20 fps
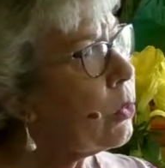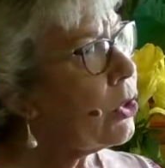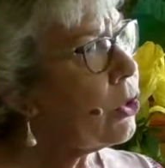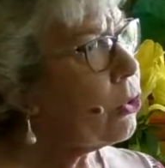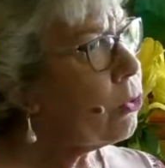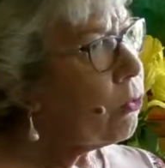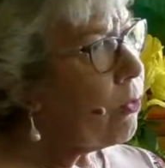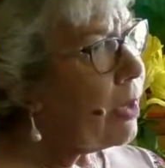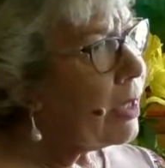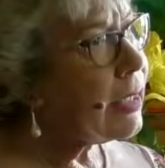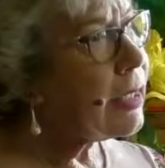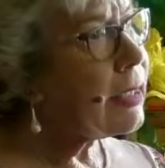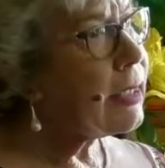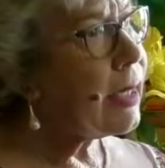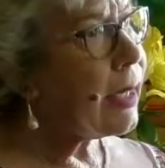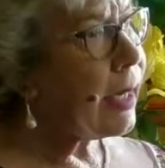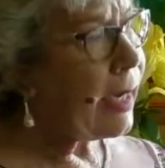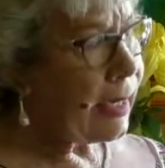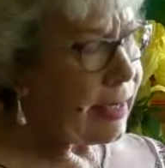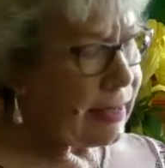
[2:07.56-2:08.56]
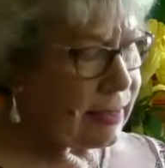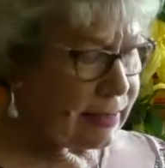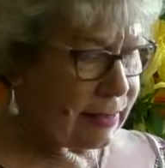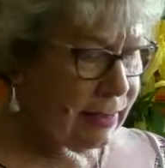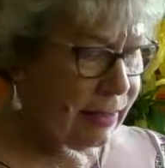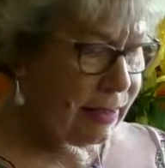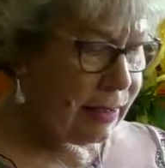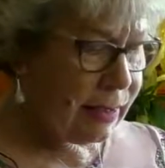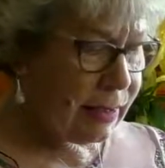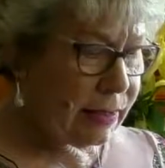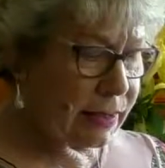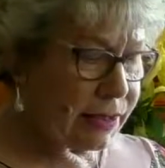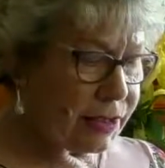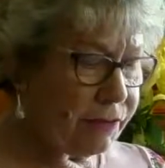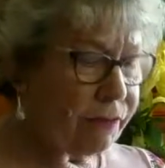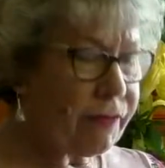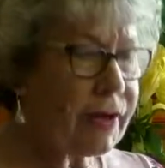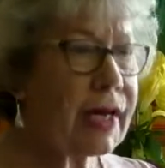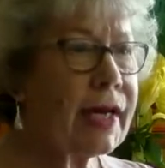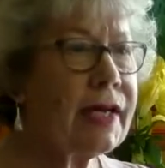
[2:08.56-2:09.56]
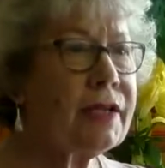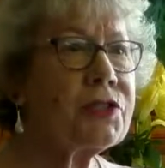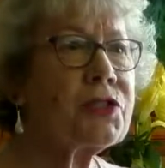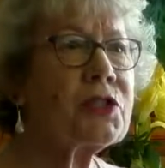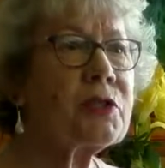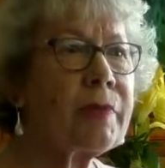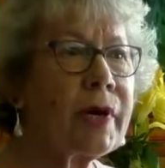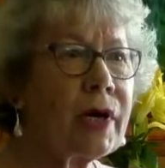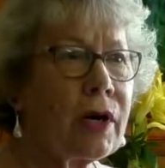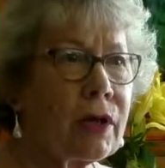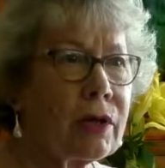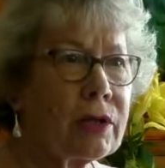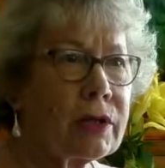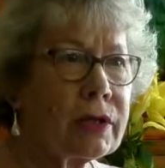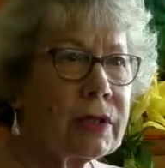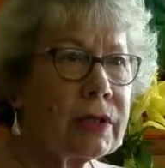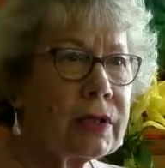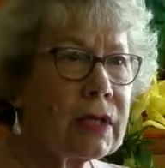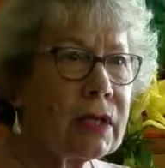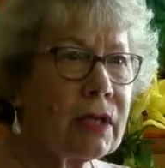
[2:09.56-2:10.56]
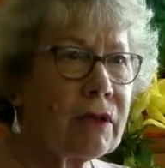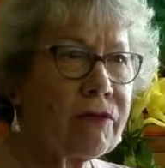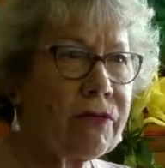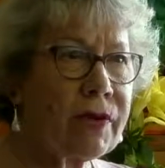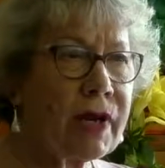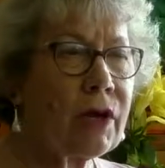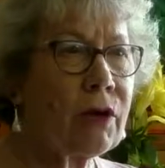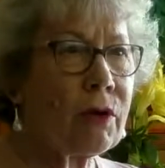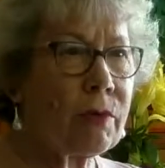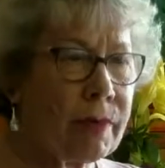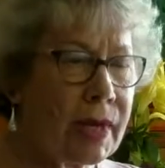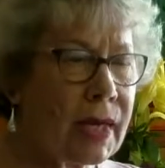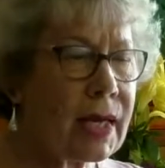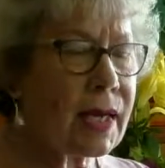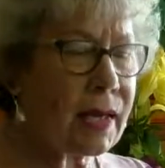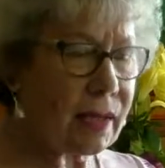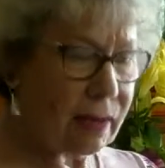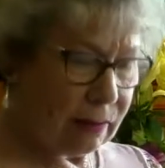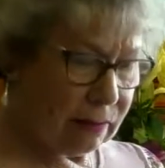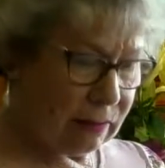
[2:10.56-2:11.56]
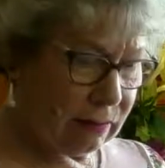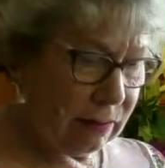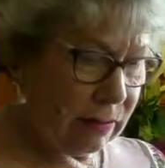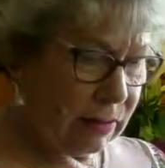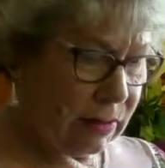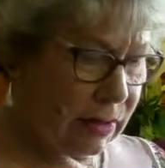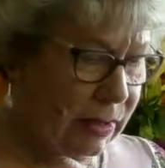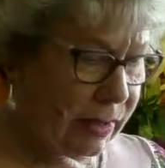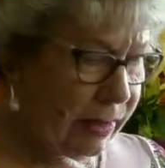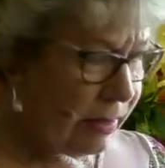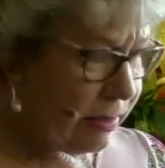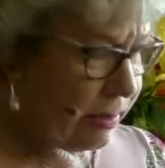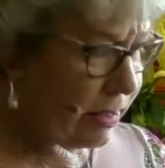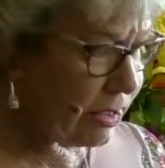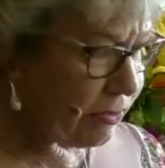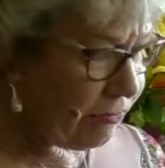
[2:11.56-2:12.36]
when you recognize the divine spark in a fellow being, the